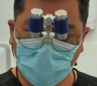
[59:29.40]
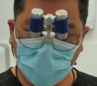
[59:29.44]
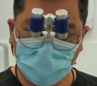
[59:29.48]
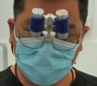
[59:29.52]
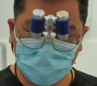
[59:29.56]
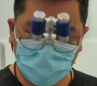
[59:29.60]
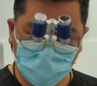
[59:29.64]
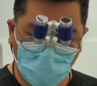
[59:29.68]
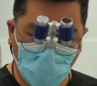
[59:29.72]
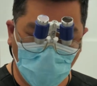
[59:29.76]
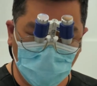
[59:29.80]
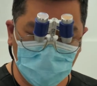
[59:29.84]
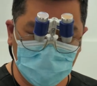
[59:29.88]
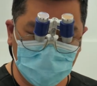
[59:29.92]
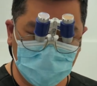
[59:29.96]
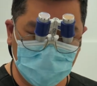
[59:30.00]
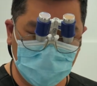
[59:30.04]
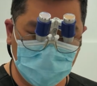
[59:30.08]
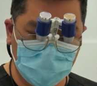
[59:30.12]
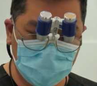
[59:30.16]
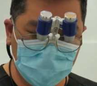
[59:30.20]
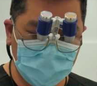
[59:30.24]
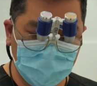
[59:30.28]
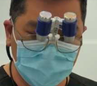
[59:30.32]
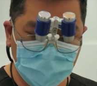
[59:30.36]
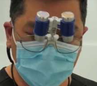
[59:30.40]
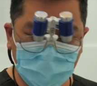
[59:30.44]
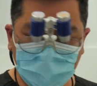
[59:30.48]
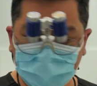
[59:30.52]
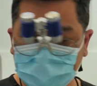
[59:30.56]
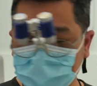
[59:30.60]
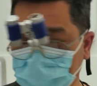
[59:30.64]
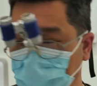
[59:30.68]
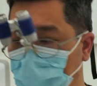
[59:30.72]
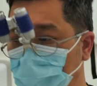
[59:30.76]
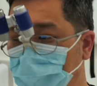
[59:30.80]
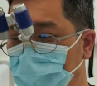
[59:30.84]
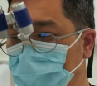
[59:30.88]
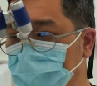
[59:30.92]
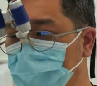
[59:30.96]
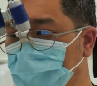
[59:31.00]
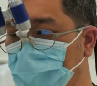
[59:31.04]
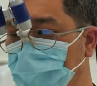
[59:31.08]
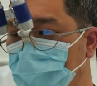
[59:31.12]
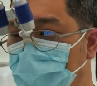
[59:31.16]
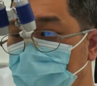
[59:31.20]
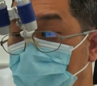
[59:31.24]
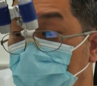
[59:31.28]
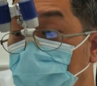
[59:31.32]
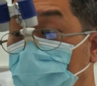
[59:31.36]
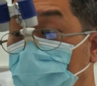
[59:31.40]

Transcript: commonly tell me is that they have